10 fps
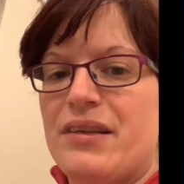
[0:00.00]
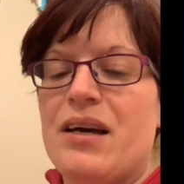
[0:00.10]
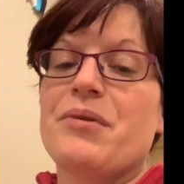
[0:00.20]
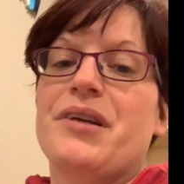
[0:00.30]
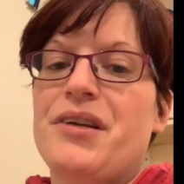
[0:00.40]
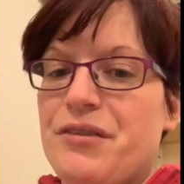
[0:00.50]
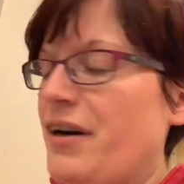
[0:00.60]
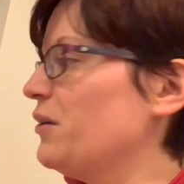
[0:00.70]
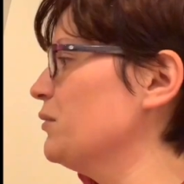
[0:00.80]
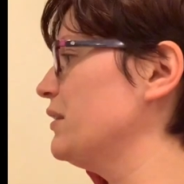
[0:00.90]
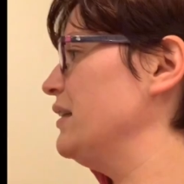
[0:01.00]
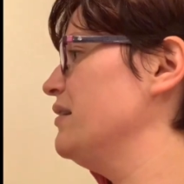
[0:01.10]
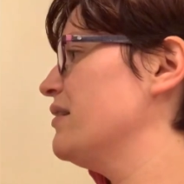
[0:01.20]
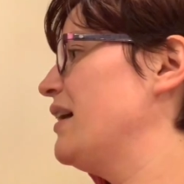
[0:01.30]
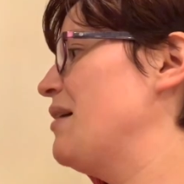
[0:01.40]
there which I use for
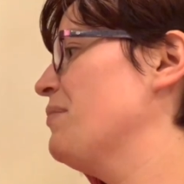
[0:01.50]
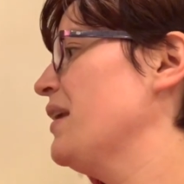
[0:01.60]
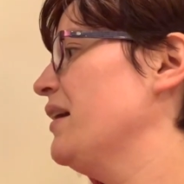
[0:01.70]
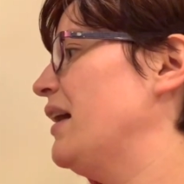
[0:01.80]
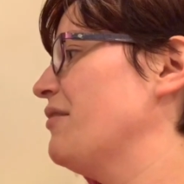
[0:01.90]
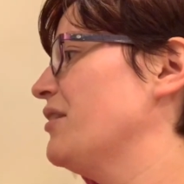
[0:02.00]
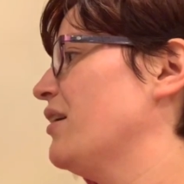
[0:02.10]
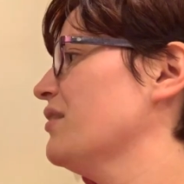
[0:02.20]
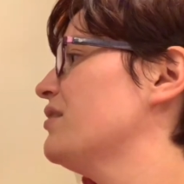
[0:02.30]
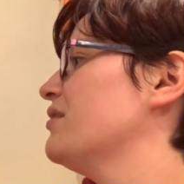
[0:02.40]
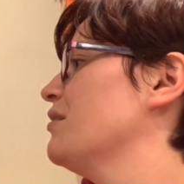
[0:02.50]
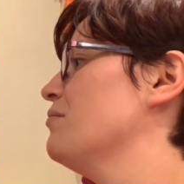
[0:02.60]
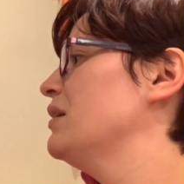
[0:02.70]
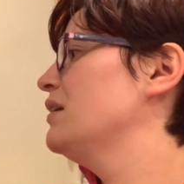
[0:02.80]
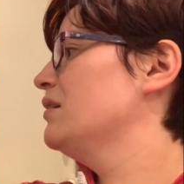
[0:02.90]
oldies. I've got
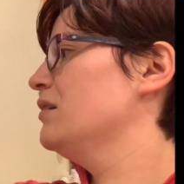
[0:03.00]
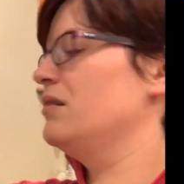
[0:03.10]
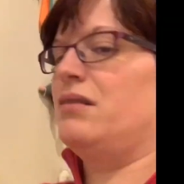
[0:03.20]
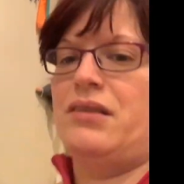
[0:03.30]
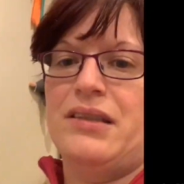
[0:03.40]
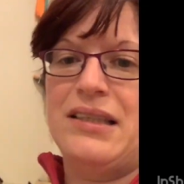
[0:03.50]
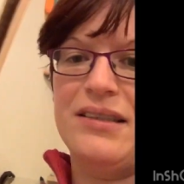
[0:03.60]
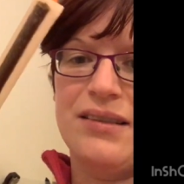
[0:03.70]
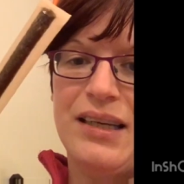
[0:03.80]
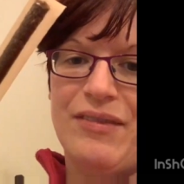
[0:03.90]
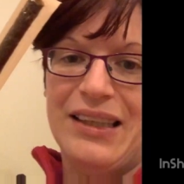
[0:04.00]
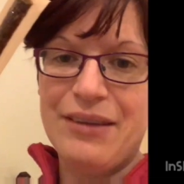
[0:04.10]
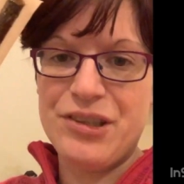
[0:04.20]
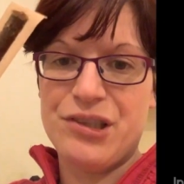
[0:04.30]
some, this is kind of a liver